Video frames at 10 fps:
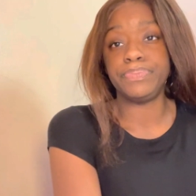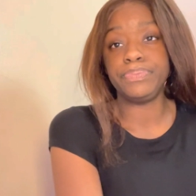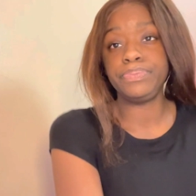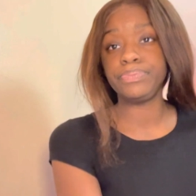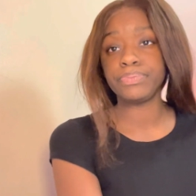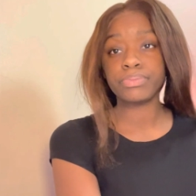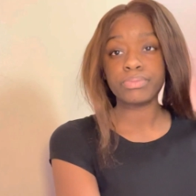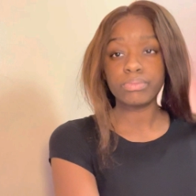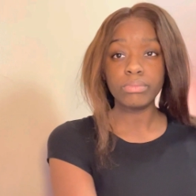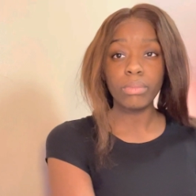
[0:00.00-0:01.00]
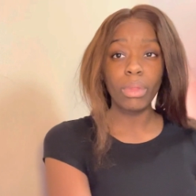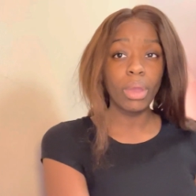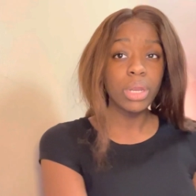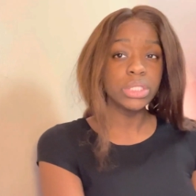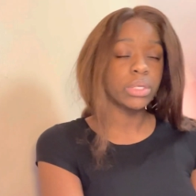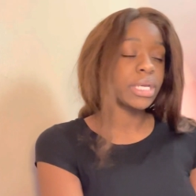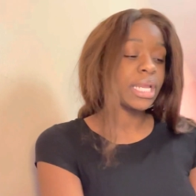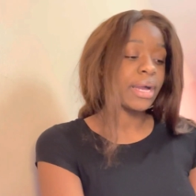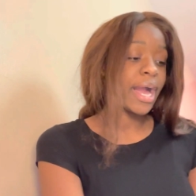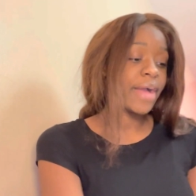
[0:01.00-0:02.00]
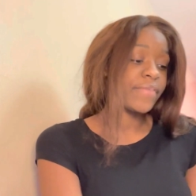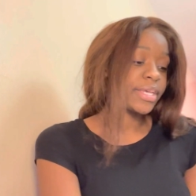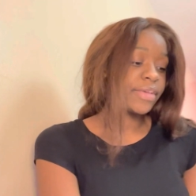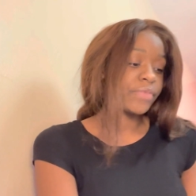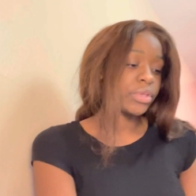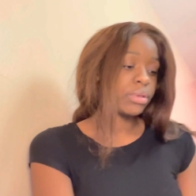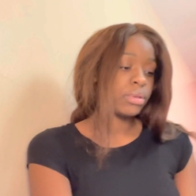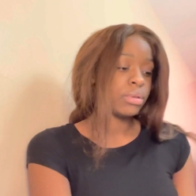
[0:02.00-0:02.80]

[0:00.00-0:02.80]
Can he just tell you that, like, I forgive you?